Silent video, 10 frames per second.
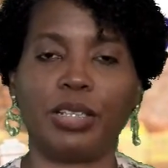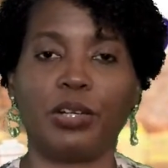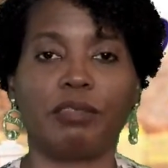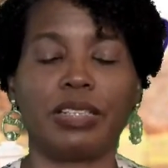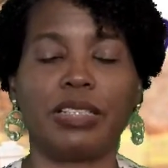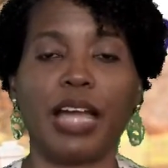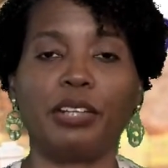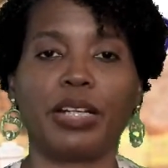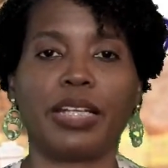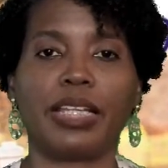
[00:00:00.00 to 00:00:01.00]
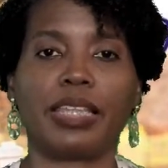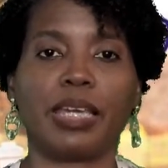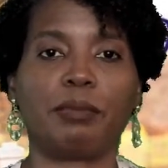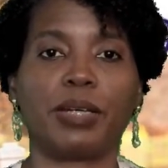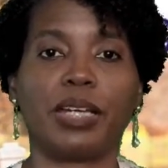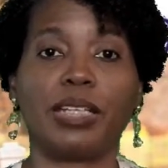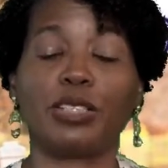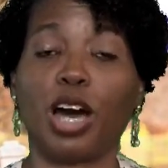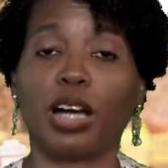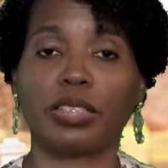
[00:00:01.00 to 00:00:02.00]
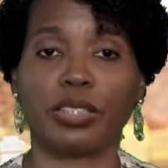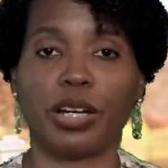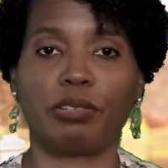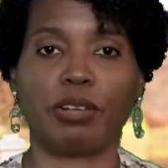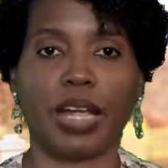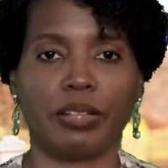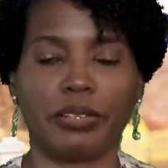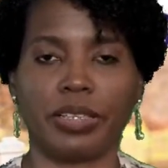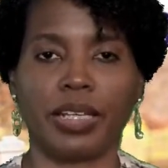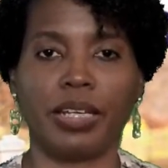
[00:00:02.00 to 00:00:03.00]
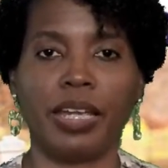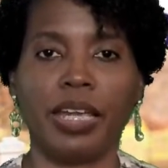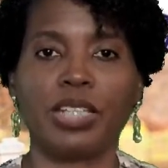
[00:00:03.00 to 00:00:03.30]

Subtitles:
of the diner or anything, but he talks to her regularly.